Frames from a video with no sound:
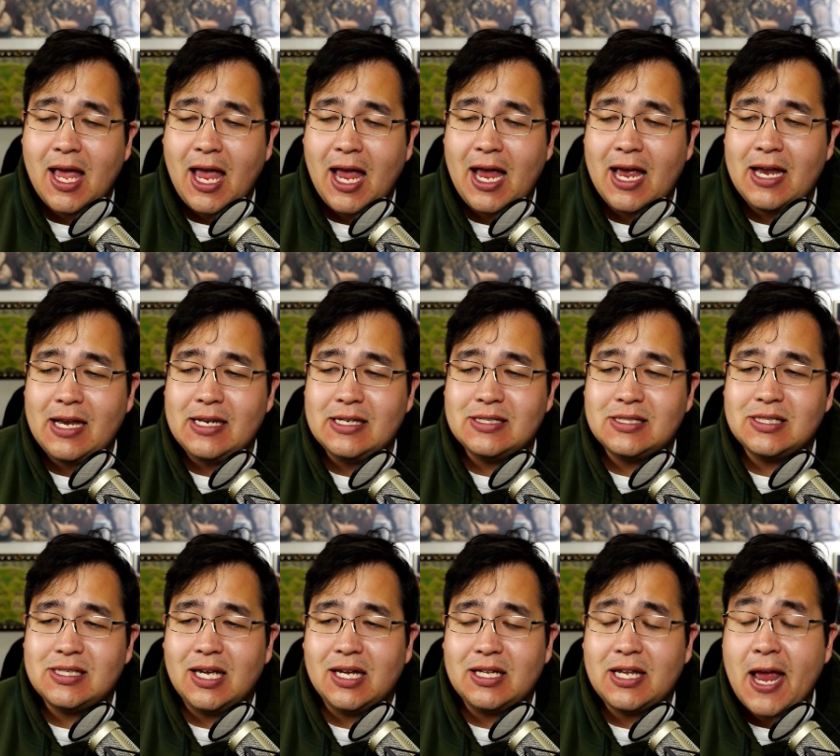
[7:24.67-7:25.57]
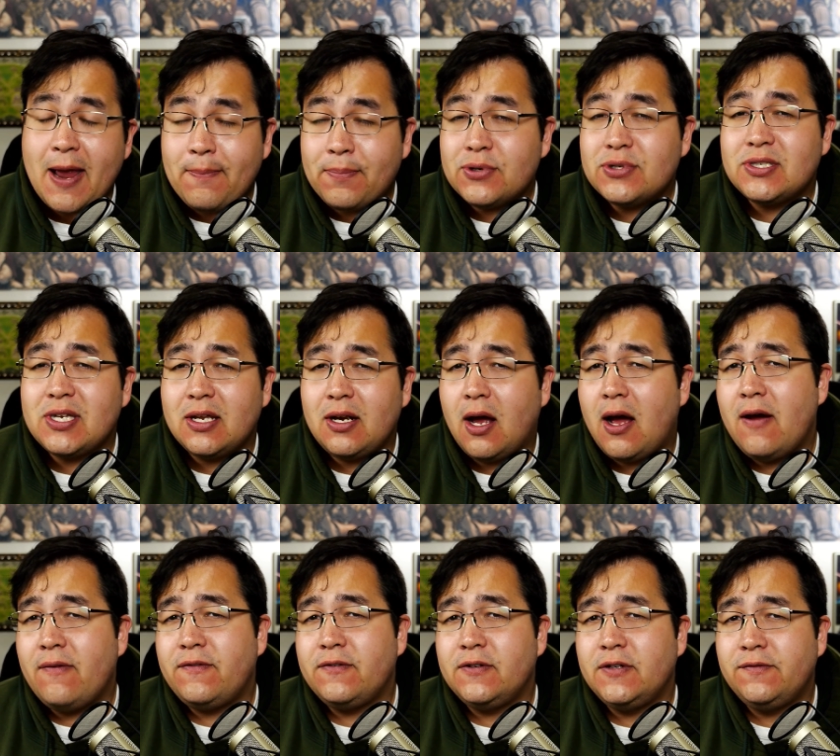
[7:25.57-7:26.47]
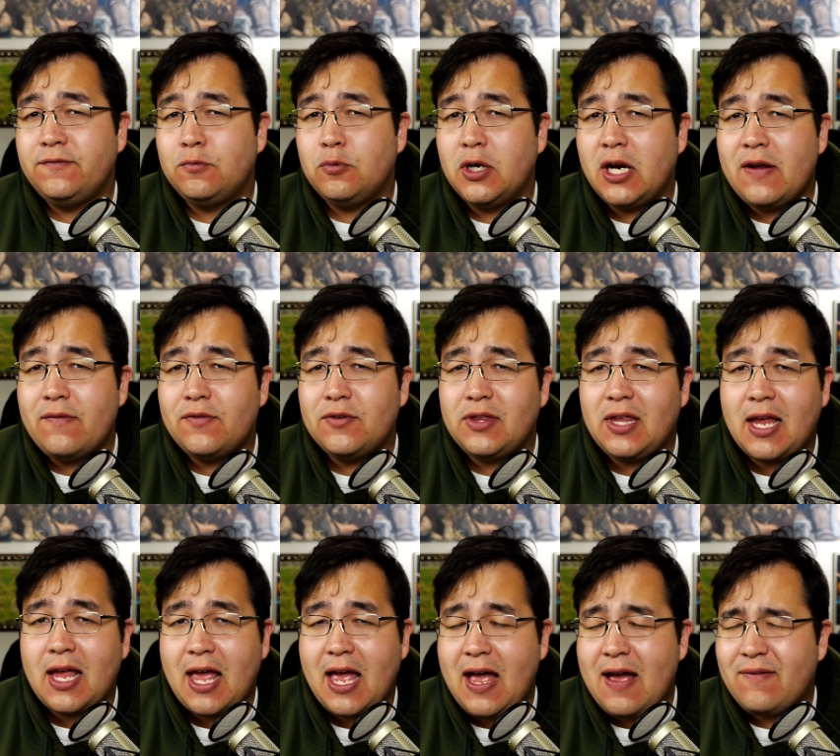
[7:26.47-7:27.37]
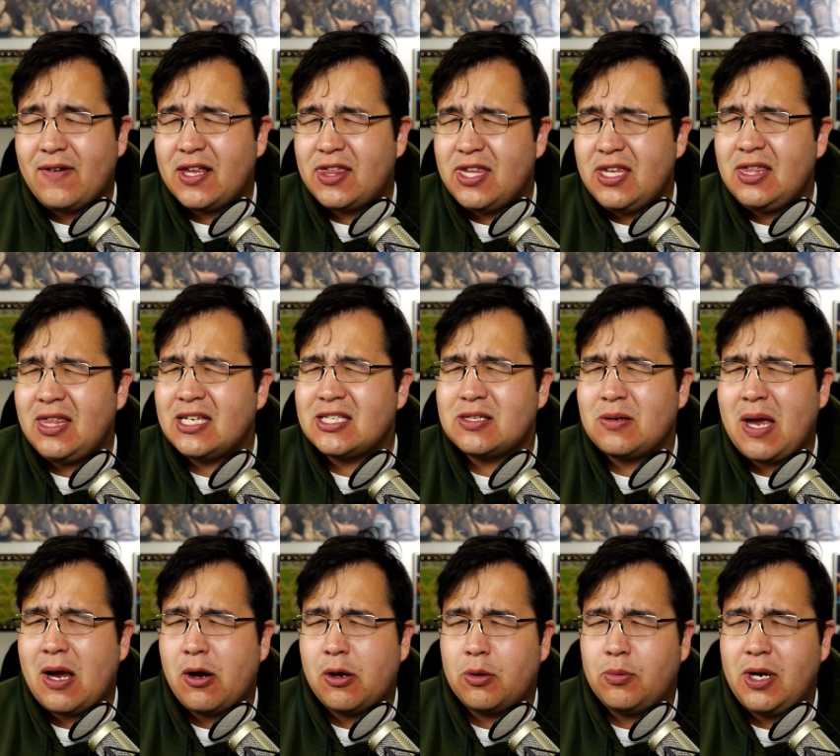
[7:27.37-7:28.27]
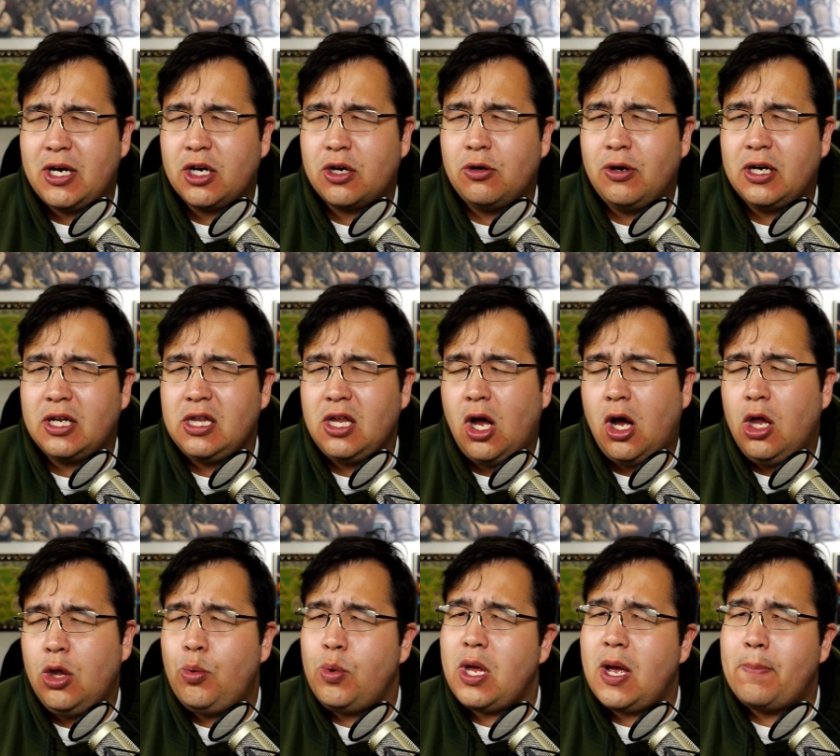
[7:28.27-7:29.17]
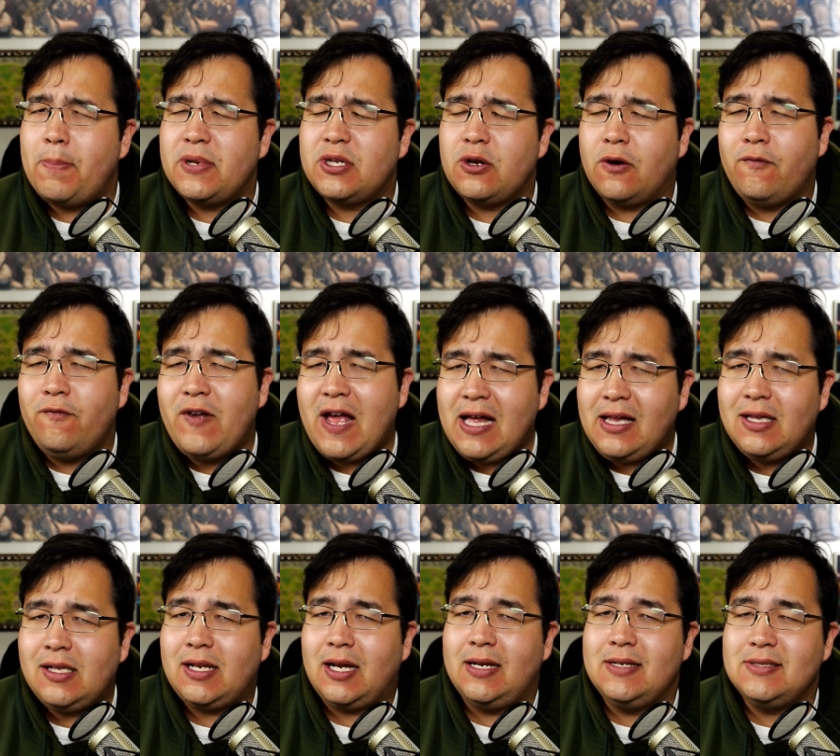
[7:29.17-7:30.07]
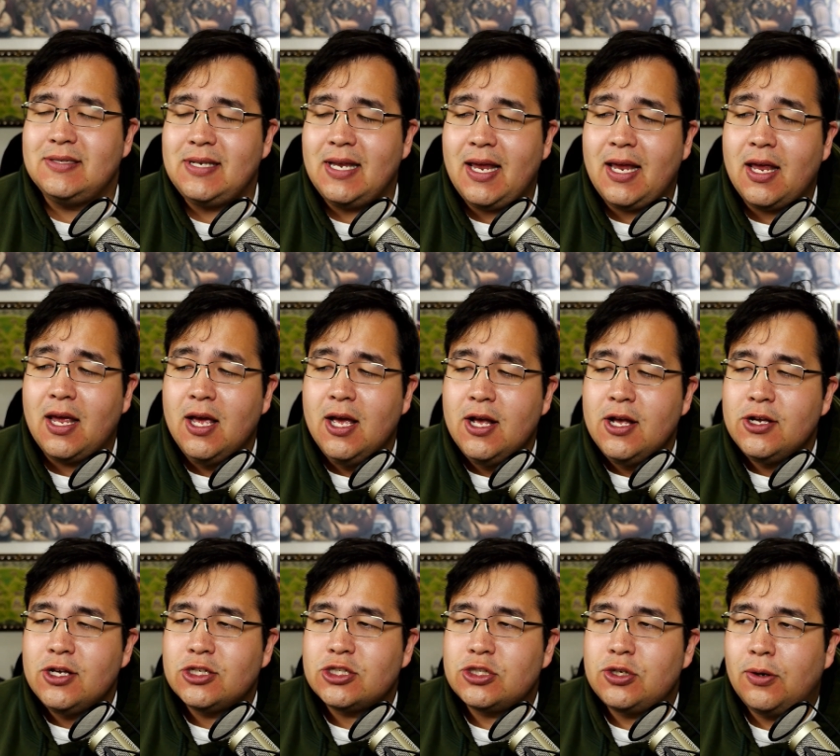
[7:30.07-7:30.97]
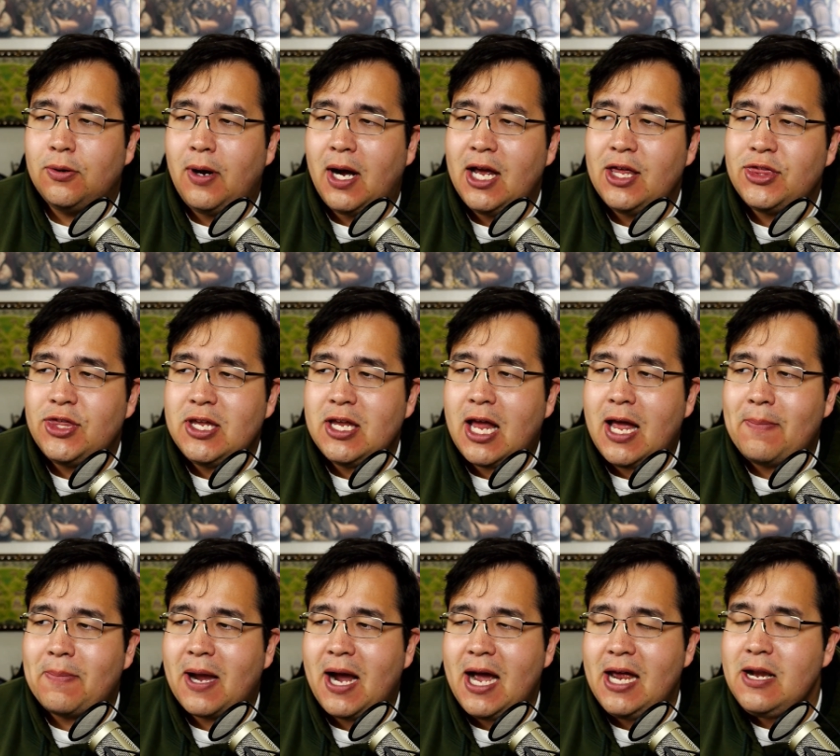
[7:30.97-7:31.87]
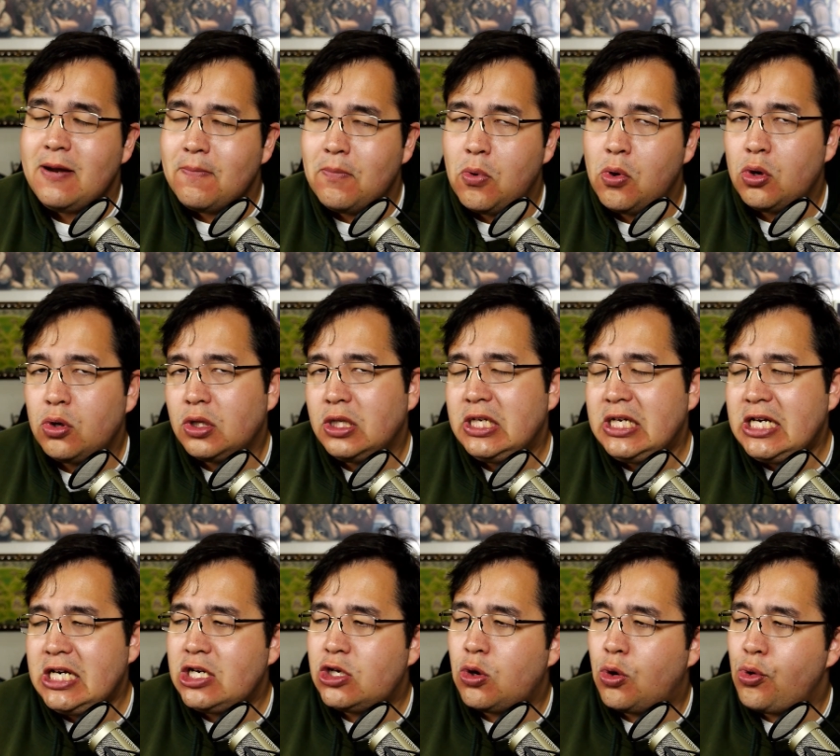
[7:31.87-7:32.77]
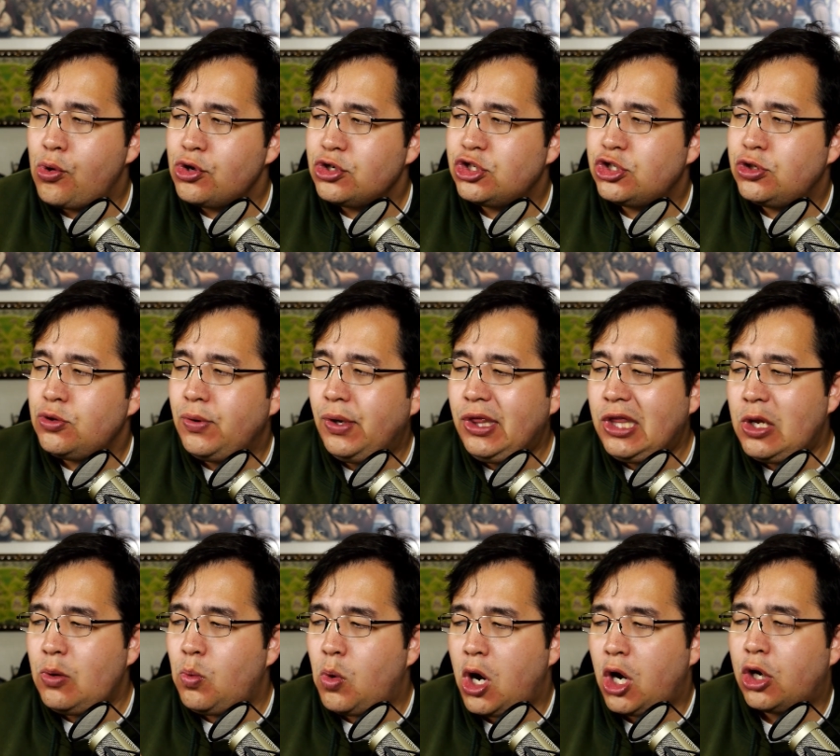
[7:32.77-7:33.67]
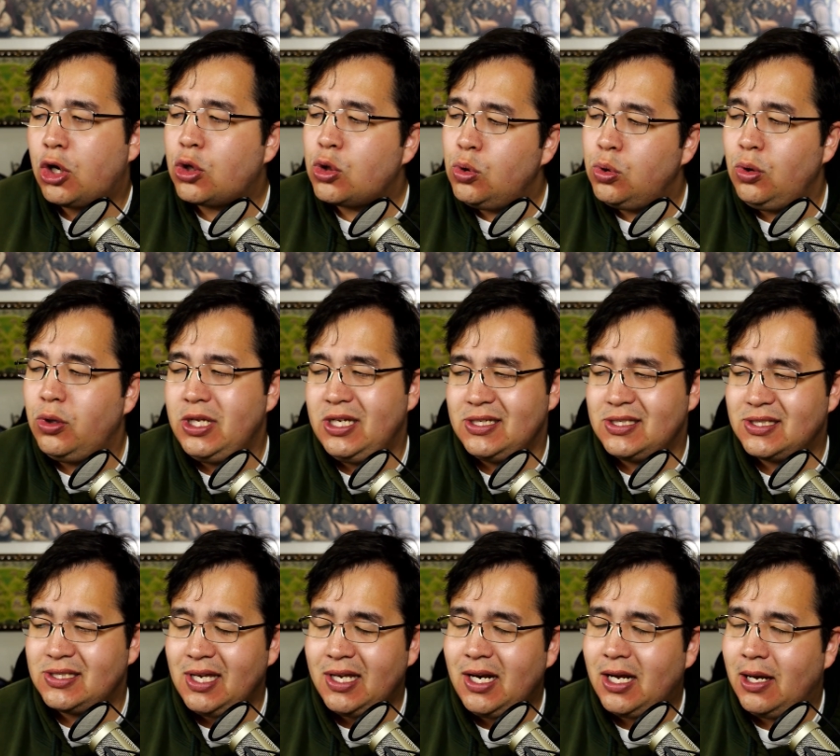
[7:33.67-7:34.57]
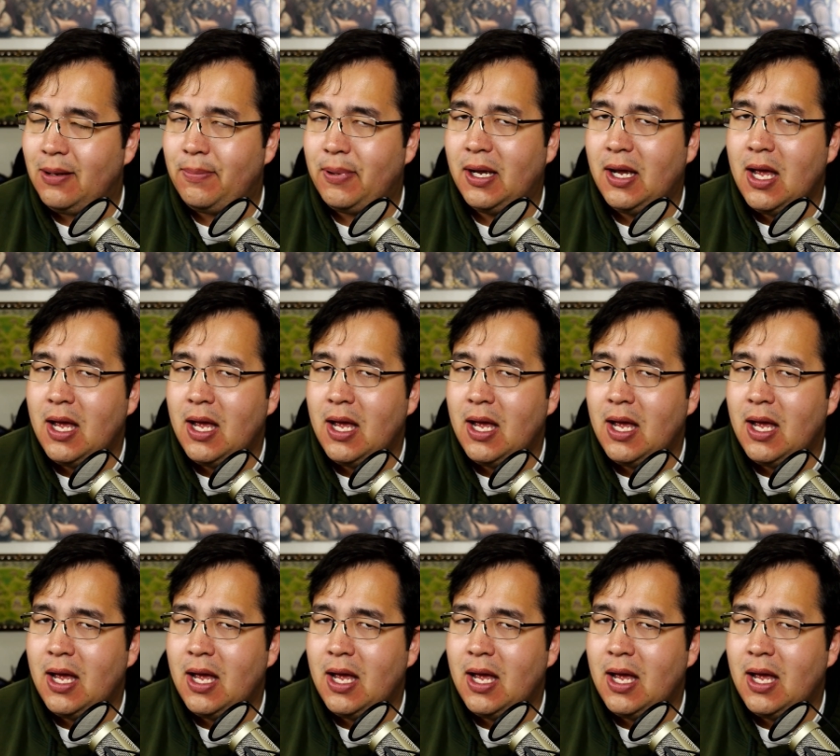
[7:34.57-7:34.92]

And it's 10% uh, off of whatever they have. I think that's how I read it correctly, all the way up until Valentine's Day so I think I'm kind of more leaning towards doing the water cooling setup.